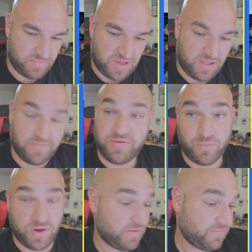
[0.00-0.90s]
my lovely
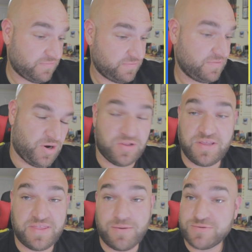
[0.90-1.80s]
wife.
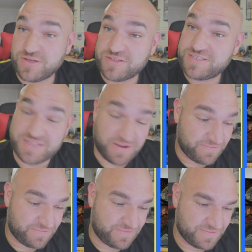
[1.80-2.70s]
Apparently that was all the stuff